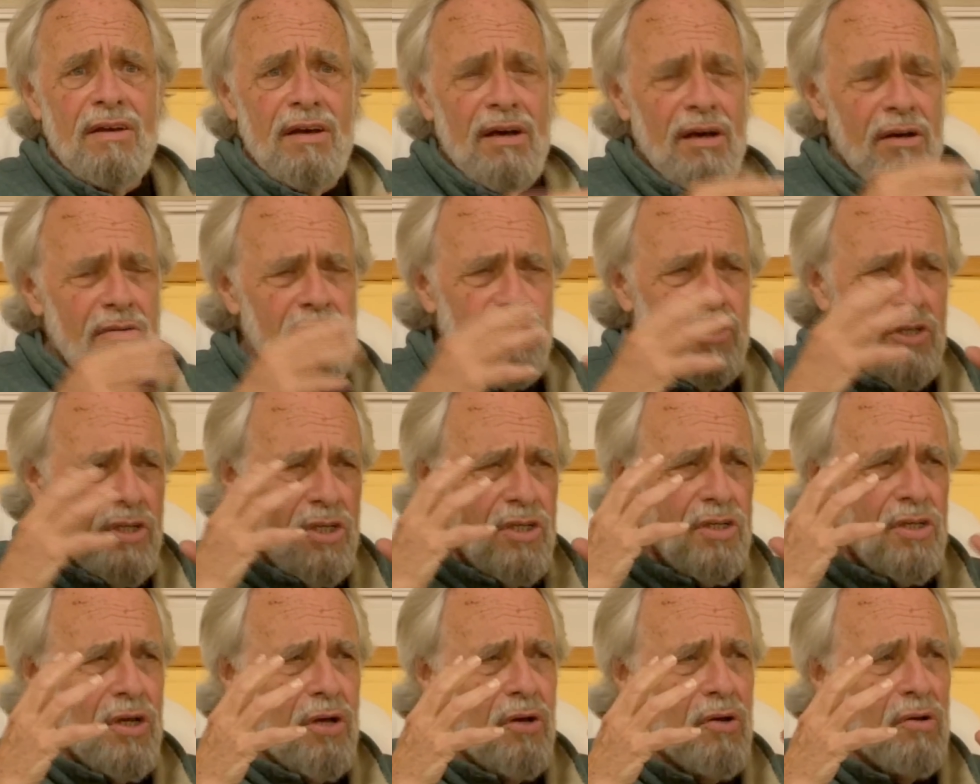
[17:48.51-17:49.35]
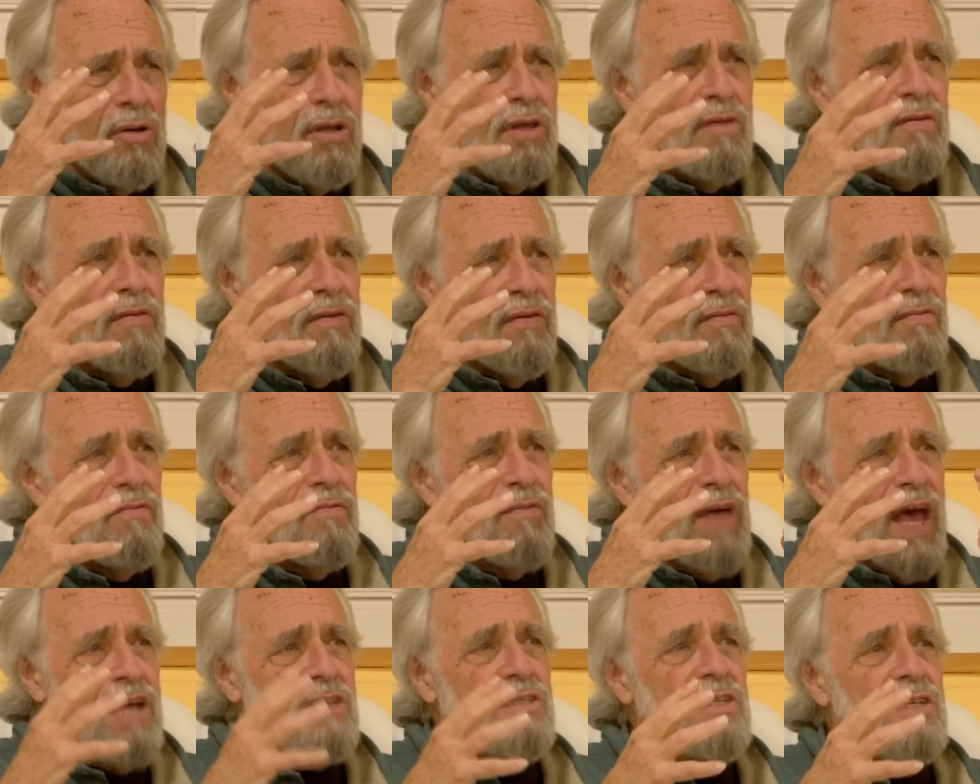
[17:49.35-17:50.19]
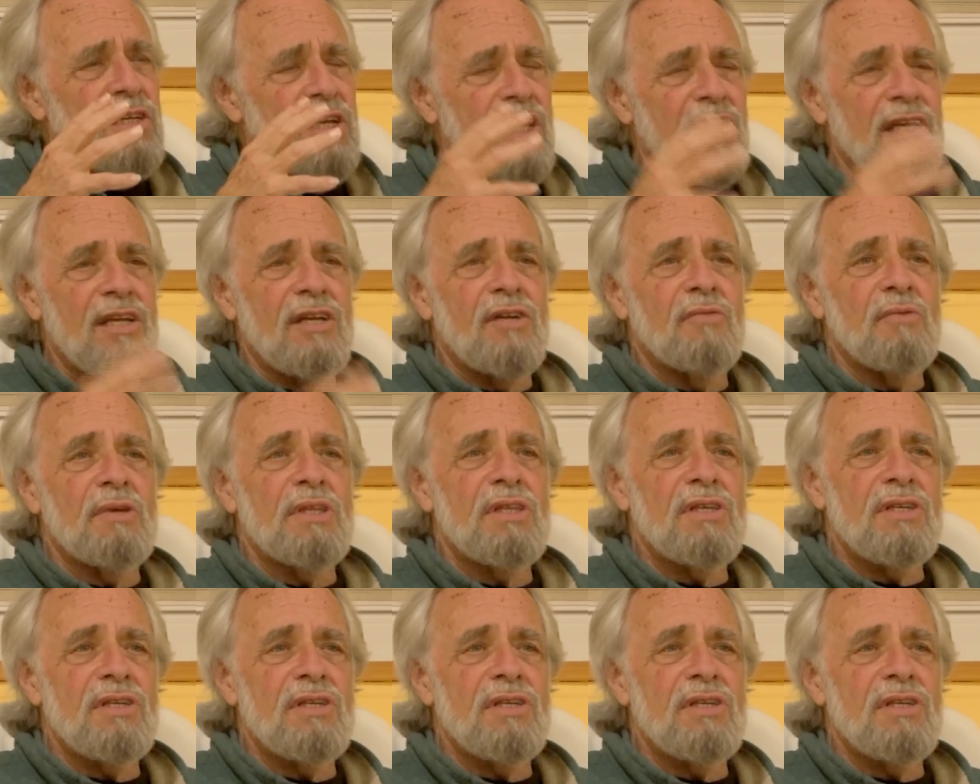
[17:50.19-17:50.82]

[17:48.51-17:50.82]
I was just only fascinated with